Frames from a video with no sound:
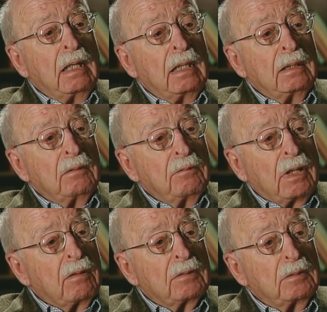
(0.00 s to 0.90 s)
and it
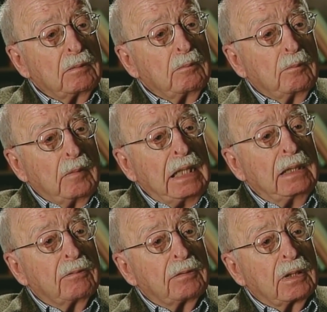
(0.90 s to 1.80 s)
involves many
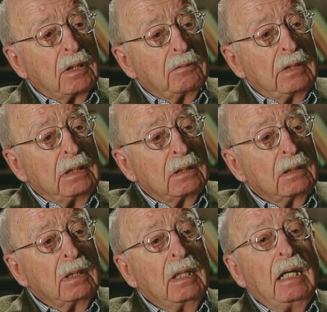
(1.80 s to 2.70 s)
different countries.
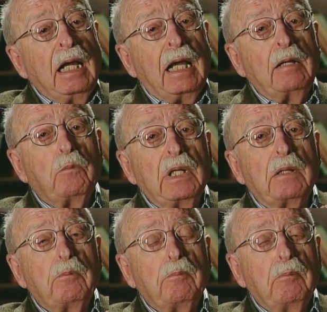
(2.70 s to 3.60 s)
And
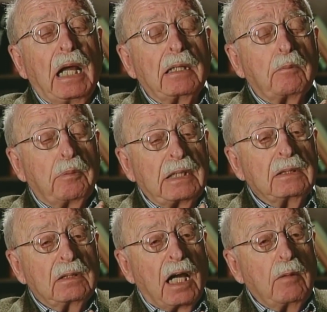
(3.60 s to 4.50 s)
with the, at the
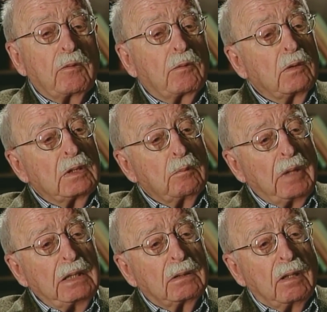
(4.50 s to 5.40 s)
present time, of course, the
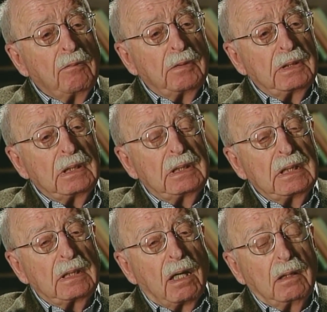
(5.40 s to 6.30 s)
major emphasis
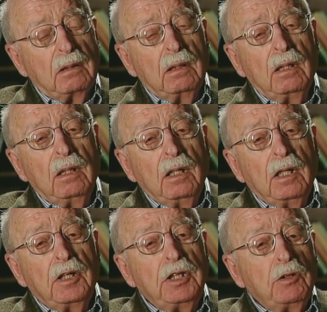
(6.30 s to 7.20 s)
is on
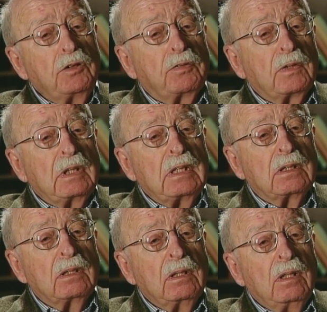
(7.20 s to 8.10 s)

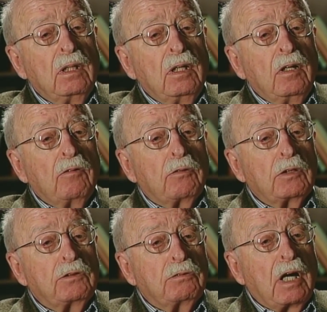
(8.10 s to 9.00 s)
usefulness
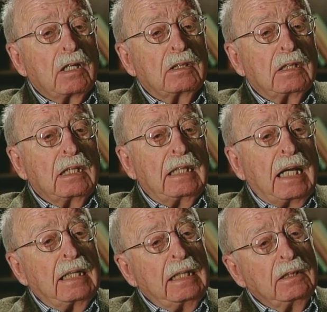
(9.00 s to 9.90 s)
for drugs
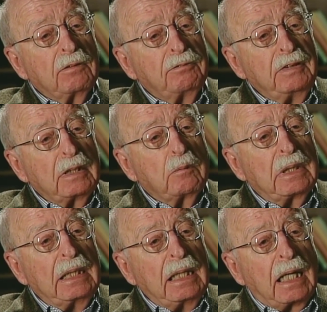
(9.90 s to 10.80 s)
that interfere
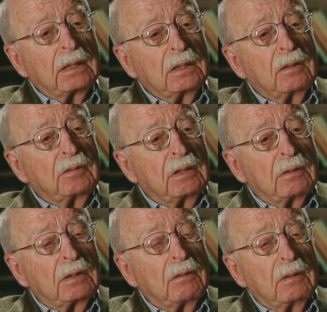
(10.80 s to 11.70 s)
with the action of
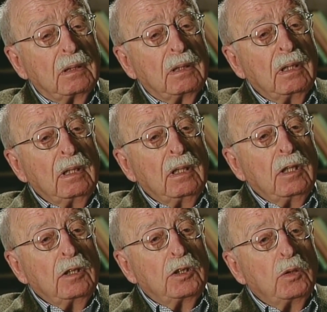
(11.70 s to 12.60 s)
serotonin
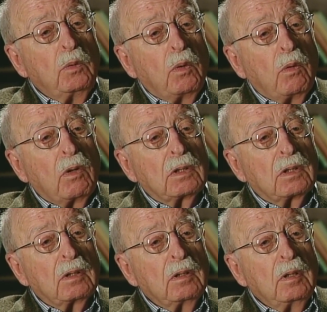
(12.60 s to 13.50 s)
to
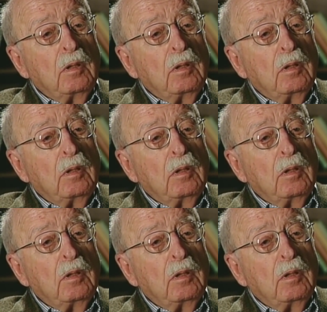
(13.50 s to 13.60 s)
alter